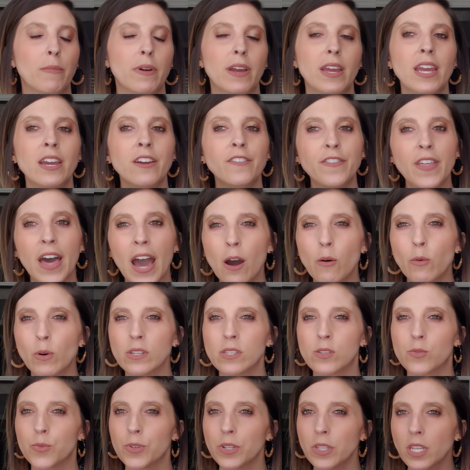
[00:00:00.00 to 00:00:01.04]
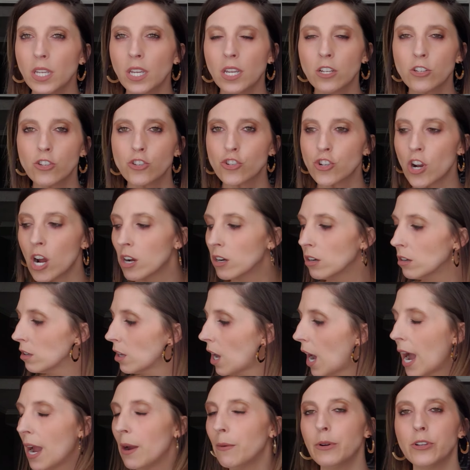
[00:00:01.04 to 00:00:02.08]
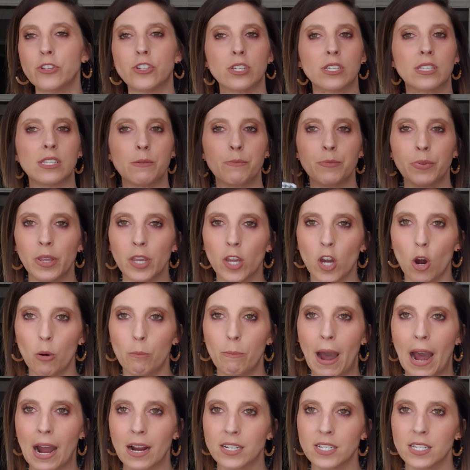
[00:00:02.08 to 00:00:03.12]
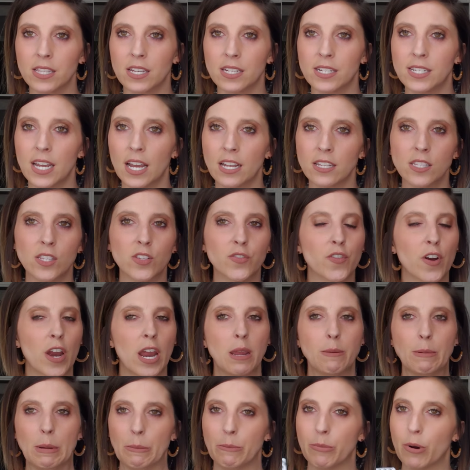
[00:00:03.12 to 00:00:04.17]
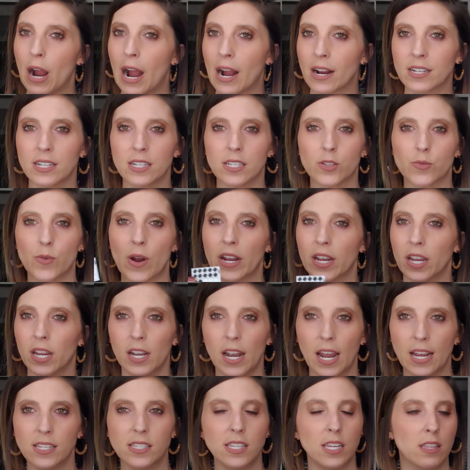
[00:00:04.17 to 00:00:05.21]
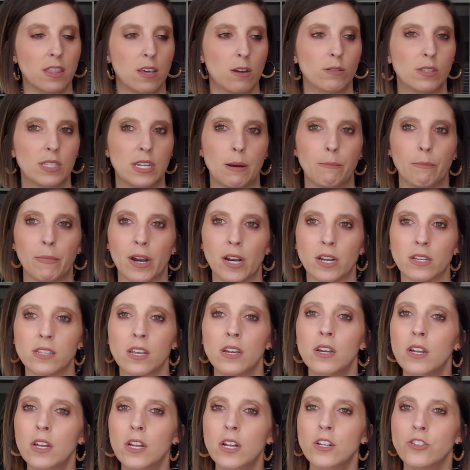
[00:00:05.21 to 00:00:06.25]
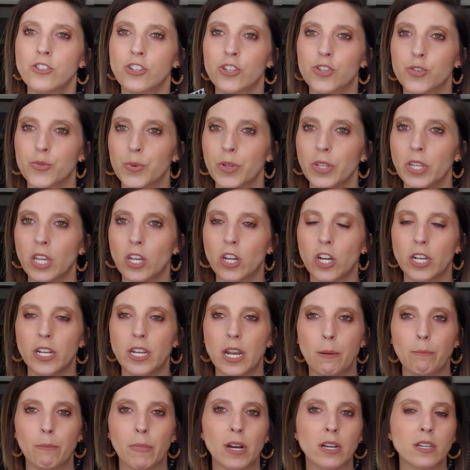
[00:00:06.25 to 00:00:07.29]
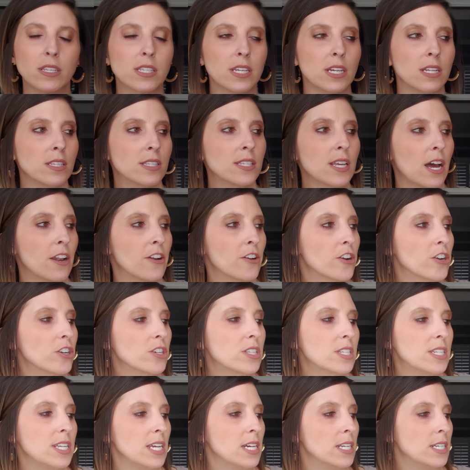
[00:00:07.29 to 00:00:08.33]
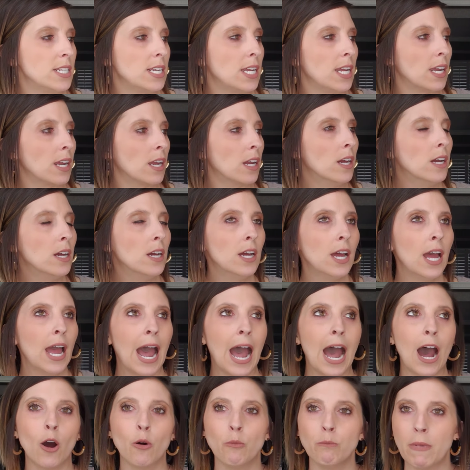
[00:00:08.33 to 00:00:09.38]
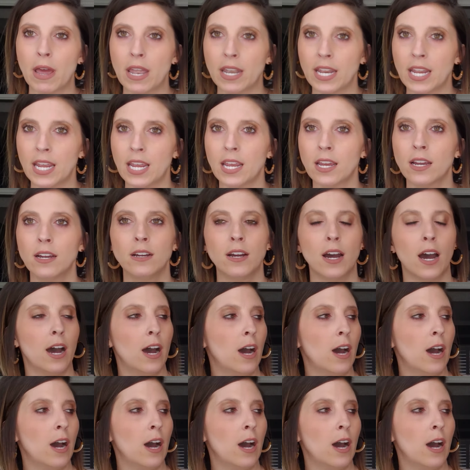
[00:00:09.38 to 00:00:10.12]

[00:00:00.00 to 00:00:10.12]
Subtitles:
If that was really a struggle, I would just simply go back to the 10's frame and practice recognizing those numbers. Just really good number sense, understanding how many,